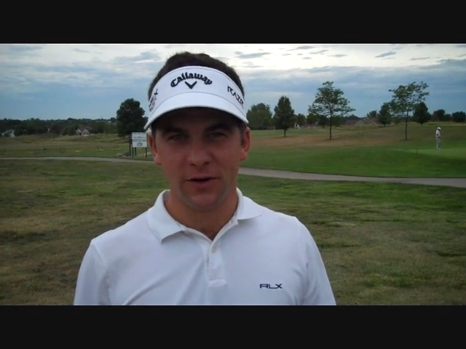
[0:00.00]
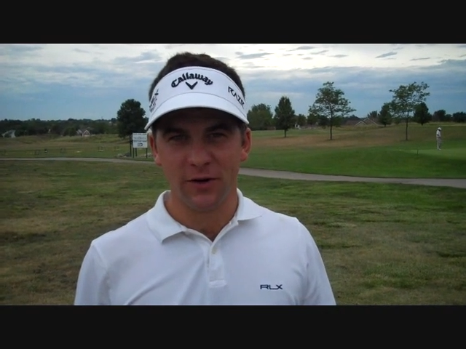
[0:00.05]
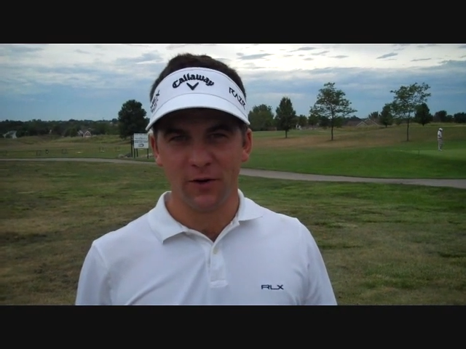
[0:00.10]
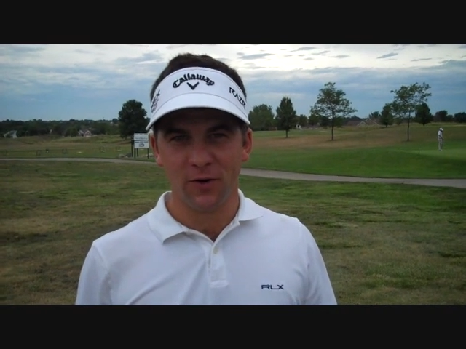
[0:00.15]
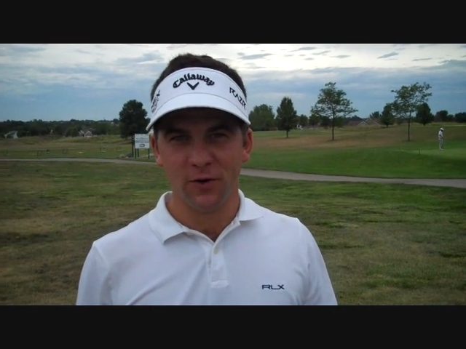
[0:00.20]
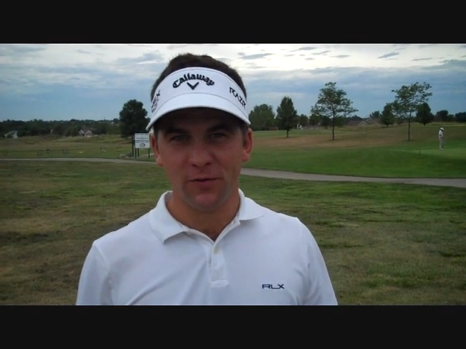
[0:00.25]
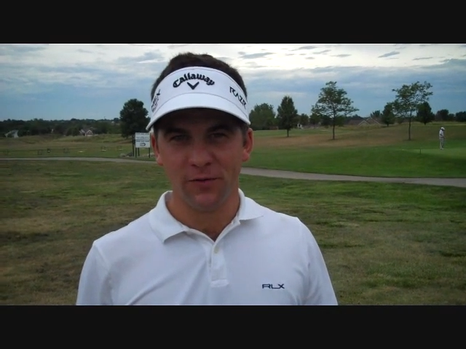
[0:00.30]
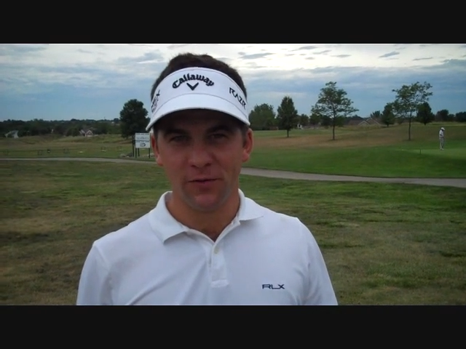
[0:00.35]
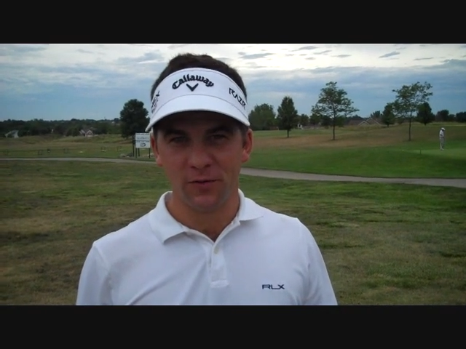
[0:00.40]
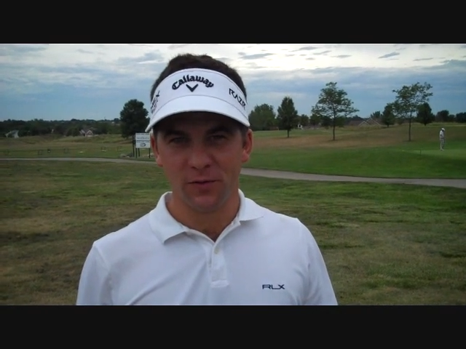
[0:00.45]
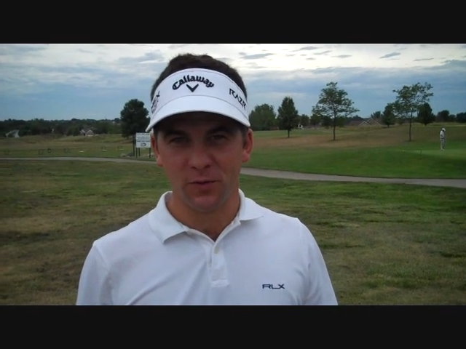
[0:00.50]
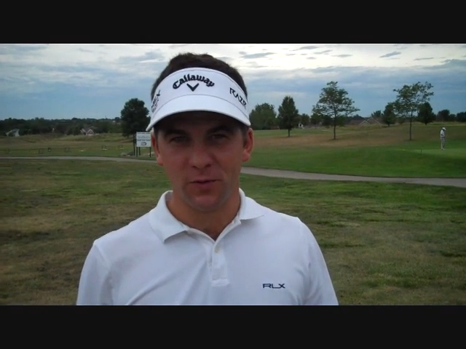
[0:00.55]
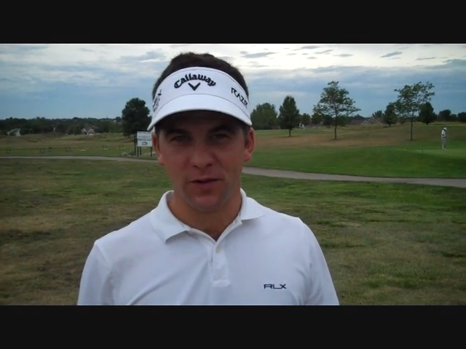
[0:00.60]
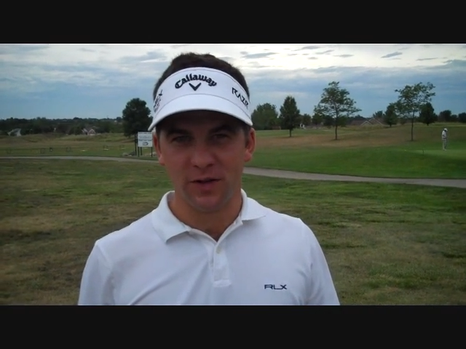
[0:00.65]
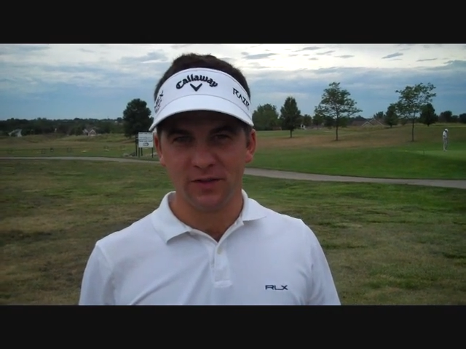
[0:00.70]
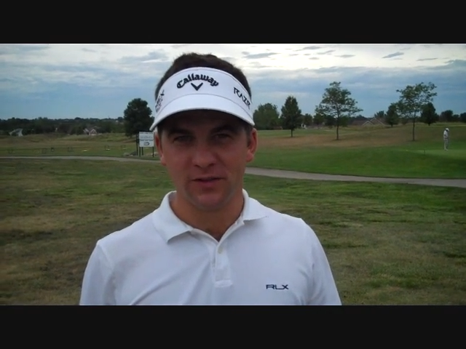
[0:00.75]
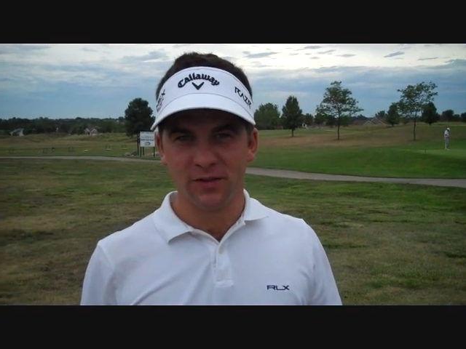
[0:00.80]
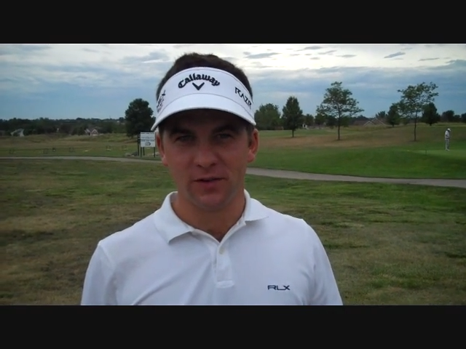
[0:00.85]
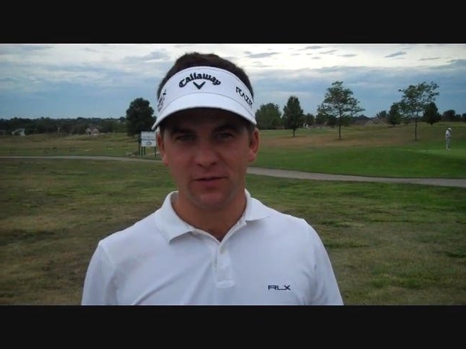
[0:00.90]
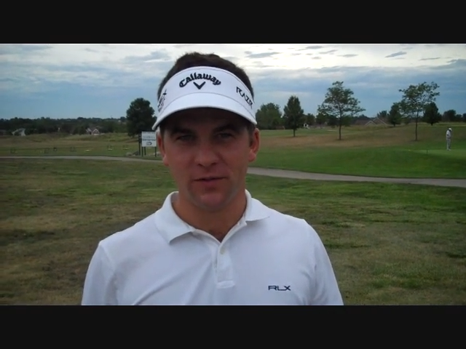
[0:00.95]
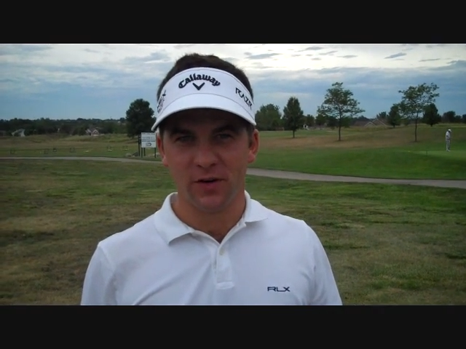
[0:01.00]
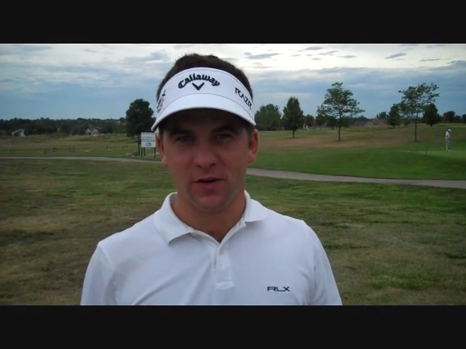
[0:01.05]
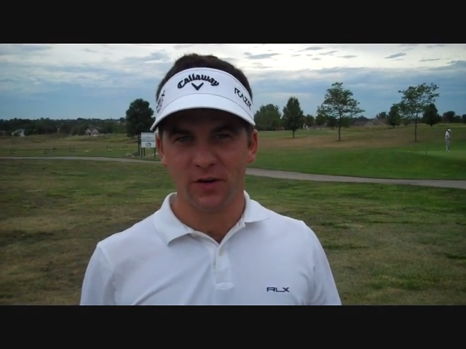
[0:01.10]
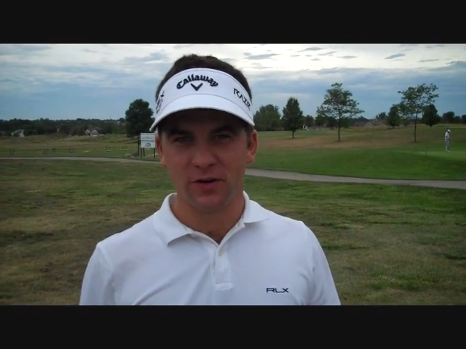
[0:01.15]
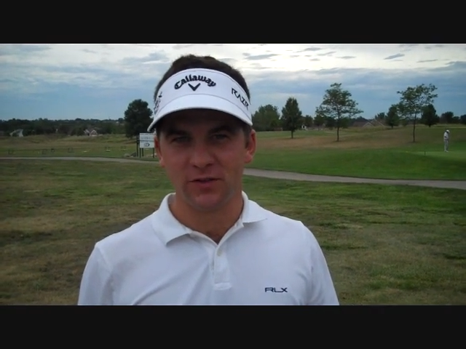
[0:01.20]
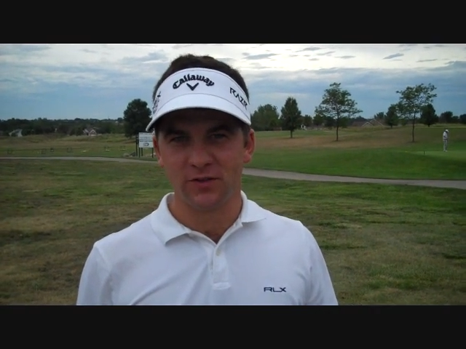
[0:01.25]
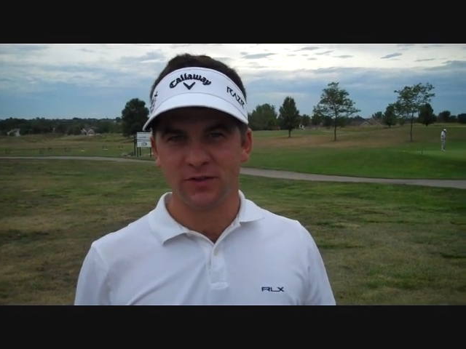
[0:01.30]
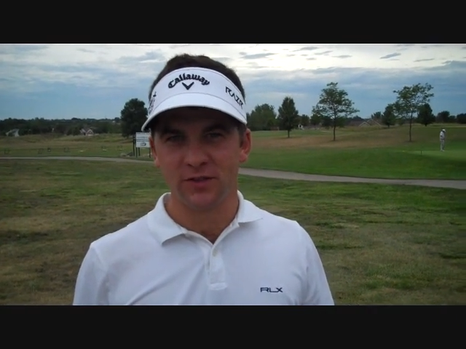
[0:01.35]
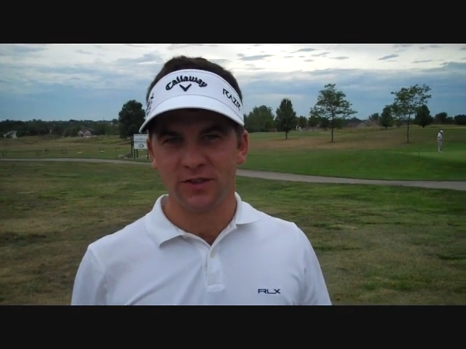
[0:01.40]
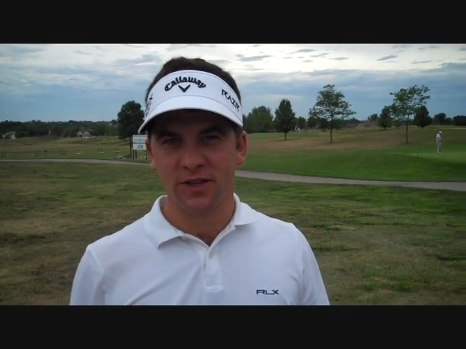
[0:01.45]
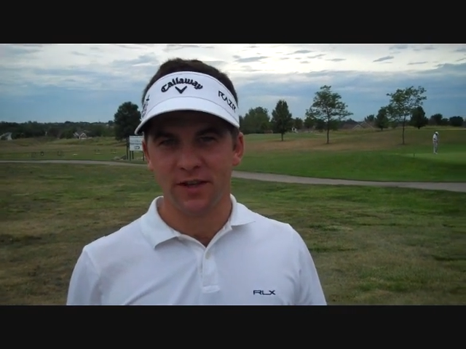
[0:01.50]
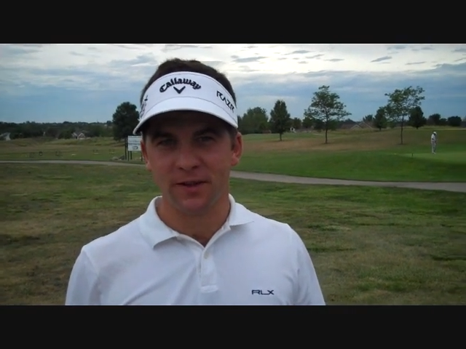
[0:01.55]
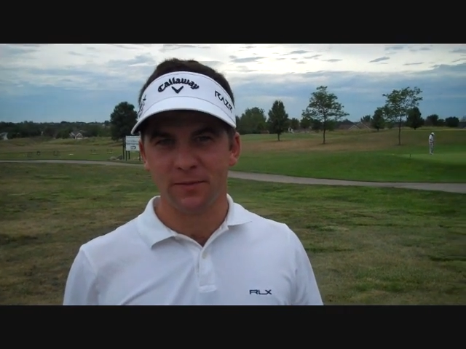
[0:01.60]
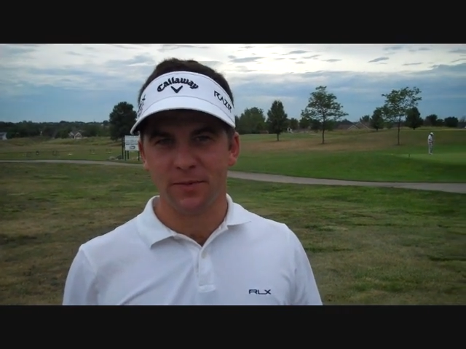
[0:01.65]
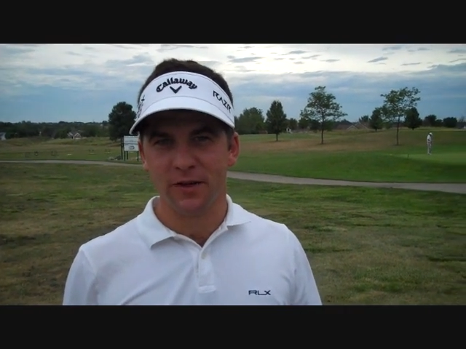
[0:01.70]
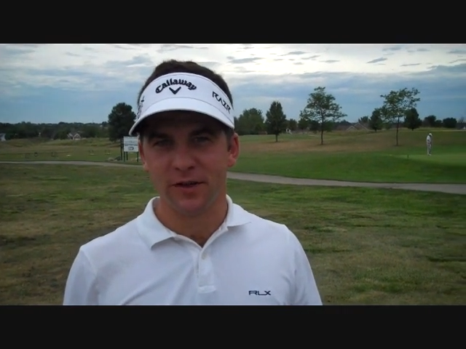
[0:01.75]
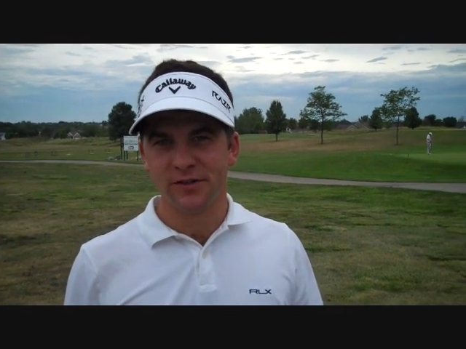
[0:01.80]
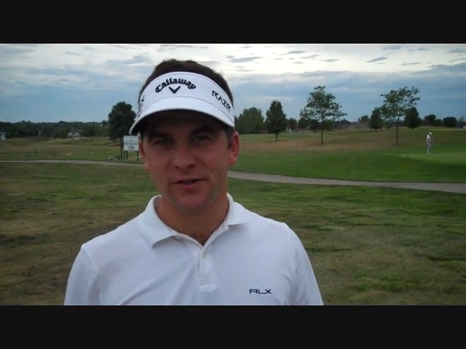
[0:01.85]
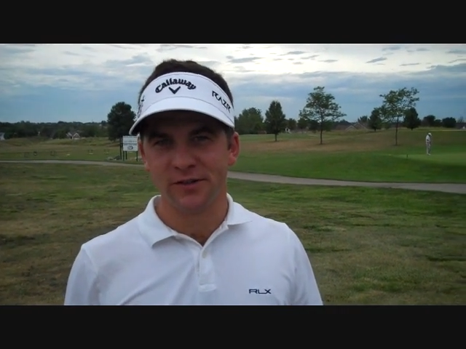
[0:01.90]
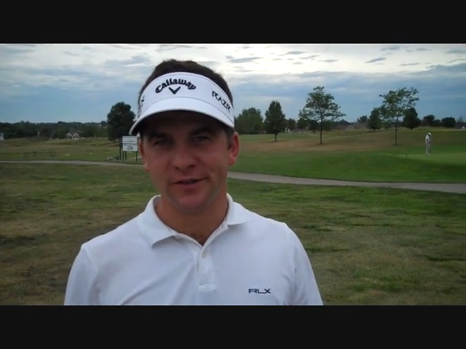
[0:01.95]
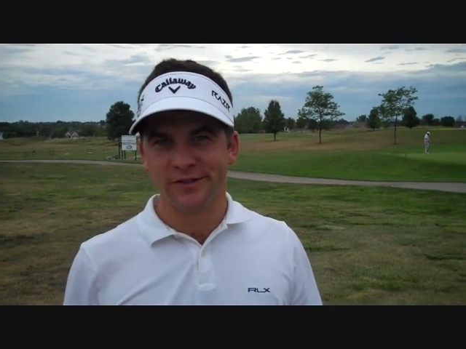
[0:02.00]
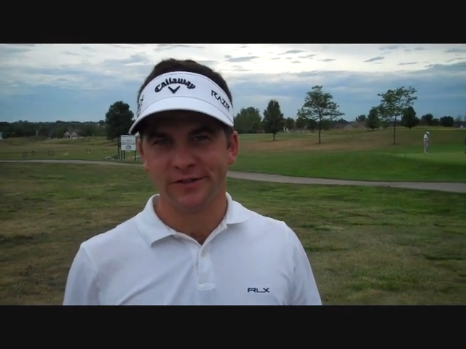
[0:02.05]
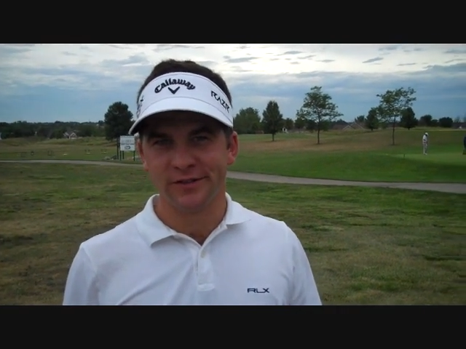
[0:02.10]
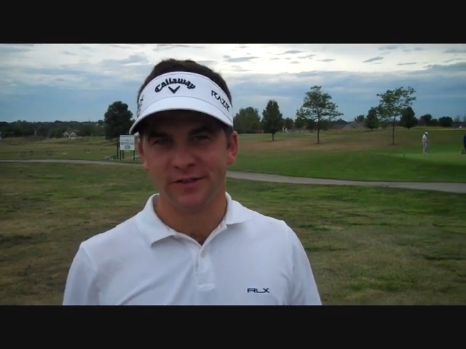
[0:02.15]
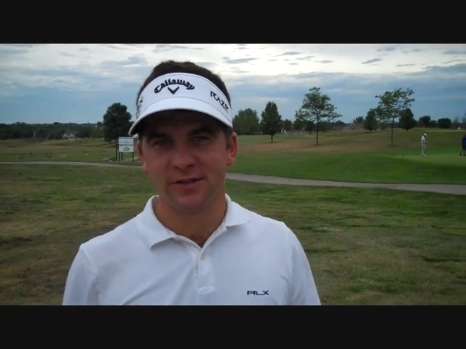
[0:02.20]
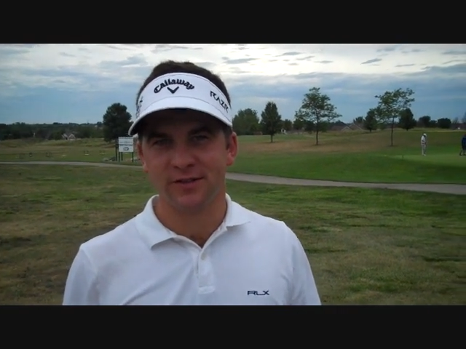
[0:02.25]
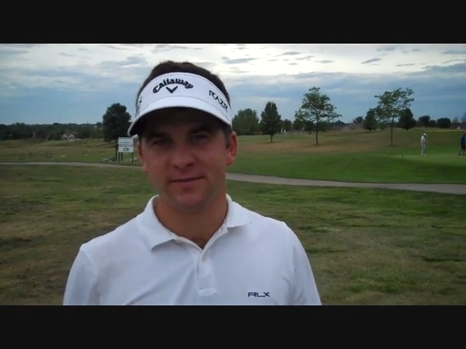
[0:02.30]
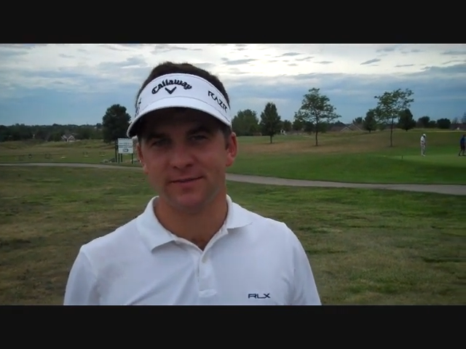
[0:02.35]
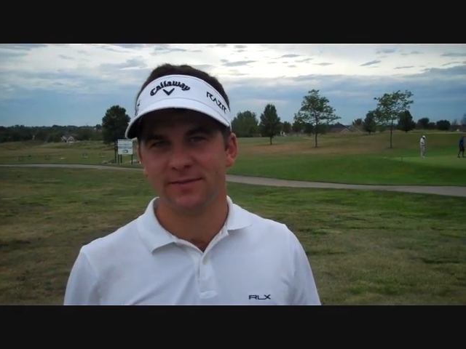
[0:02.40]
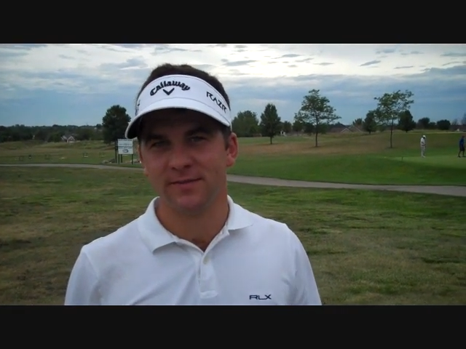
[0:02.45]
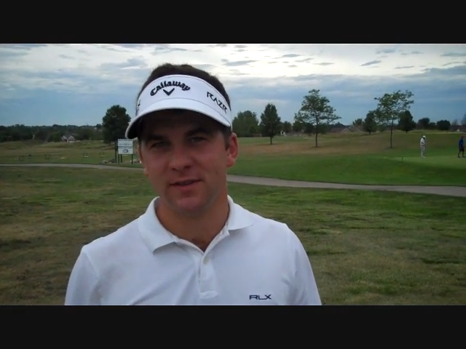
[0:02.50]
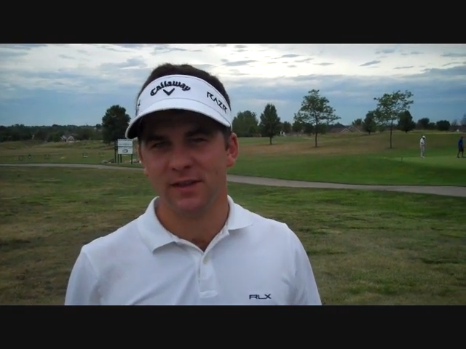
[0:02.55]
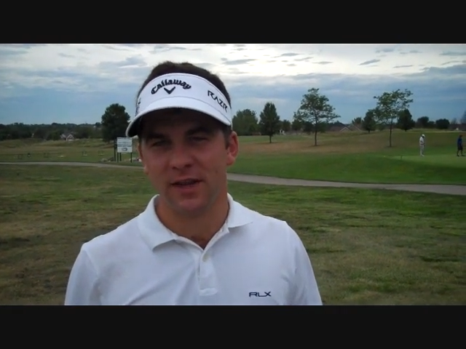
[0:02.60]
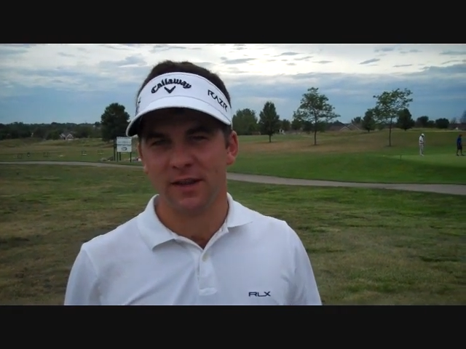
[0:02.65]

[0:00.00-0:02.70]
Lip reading: my goal for the week so far is just staying patient and just